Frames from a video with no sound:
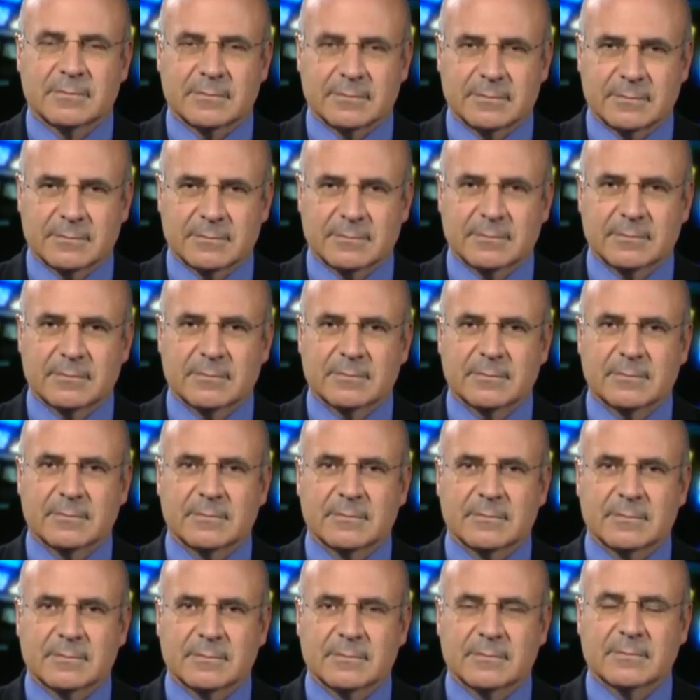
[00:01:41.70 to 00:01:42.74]

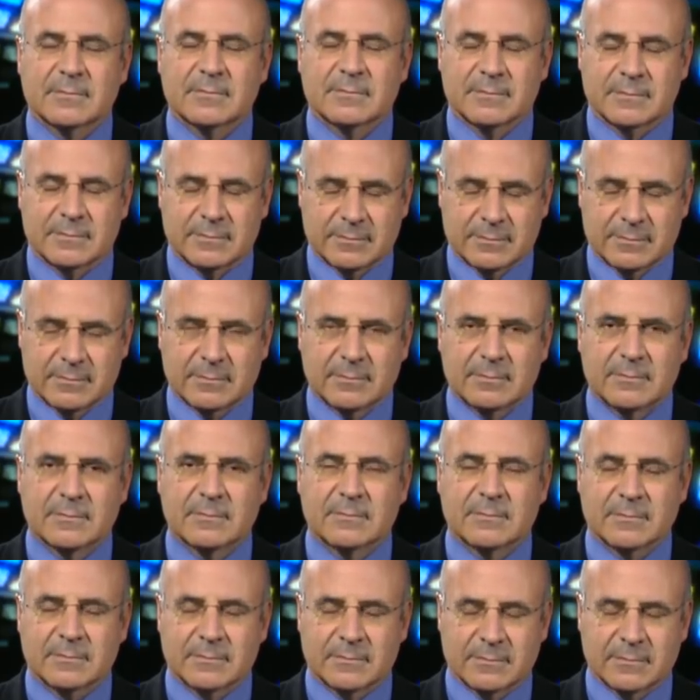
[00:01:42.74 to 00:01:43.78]

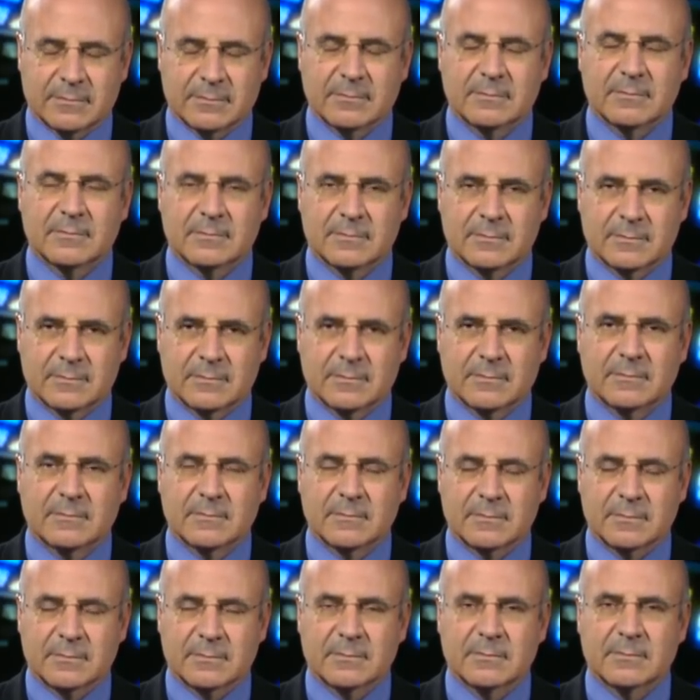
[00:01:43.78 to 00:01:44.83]

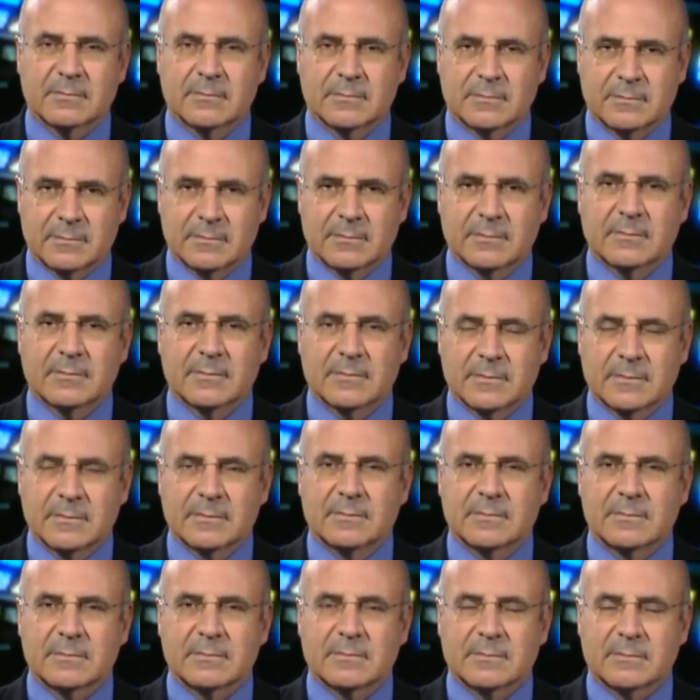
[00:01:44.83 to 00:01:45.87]

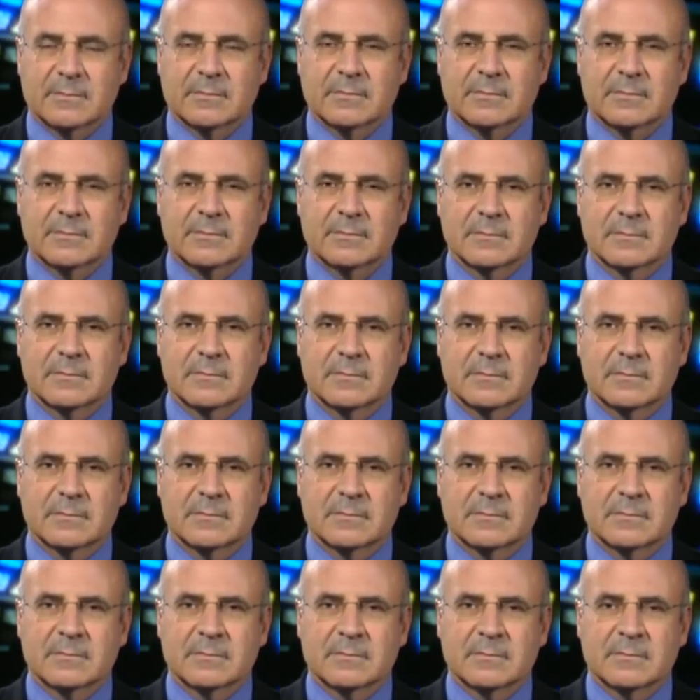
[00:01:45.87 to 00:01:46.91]

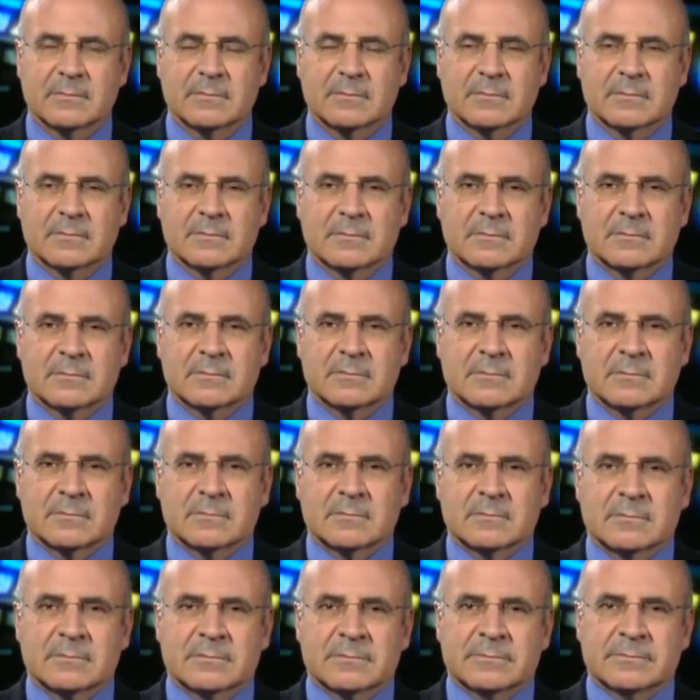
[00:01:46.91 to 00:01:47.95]

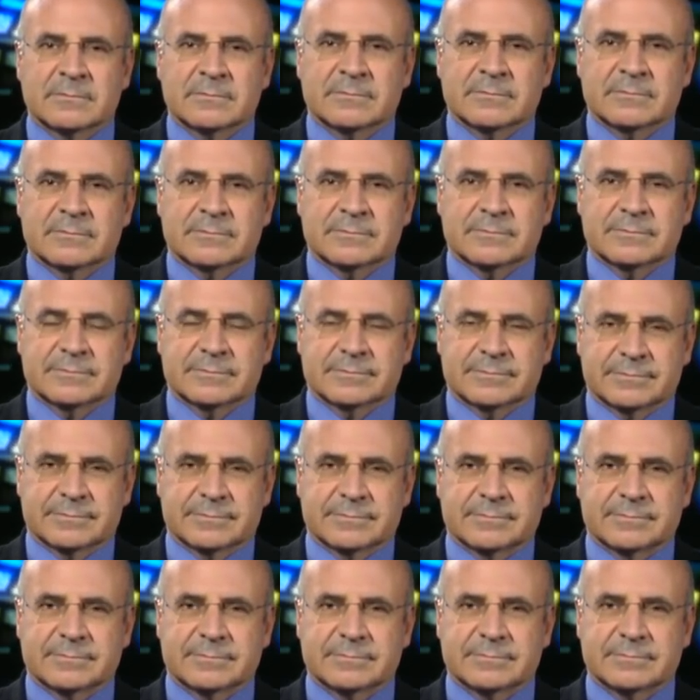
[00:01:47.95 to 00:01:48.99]

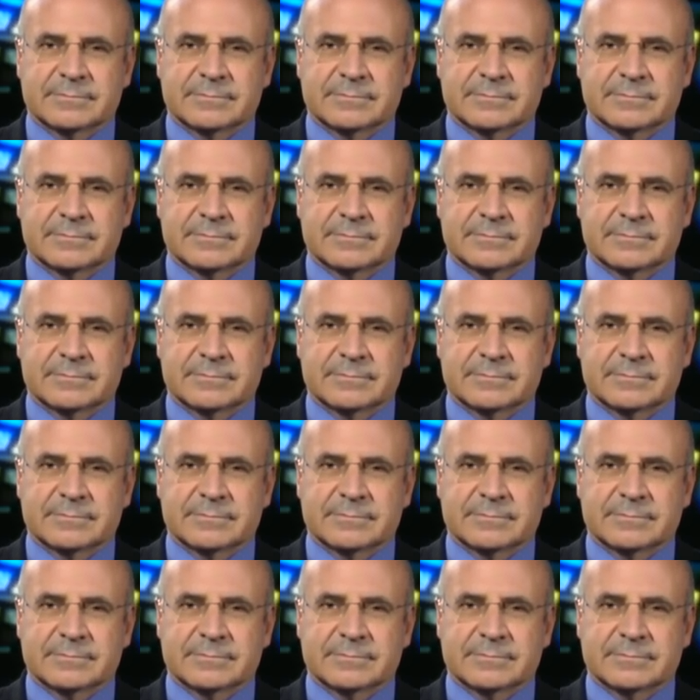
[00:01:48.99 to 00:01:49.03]
The person shown says nothing.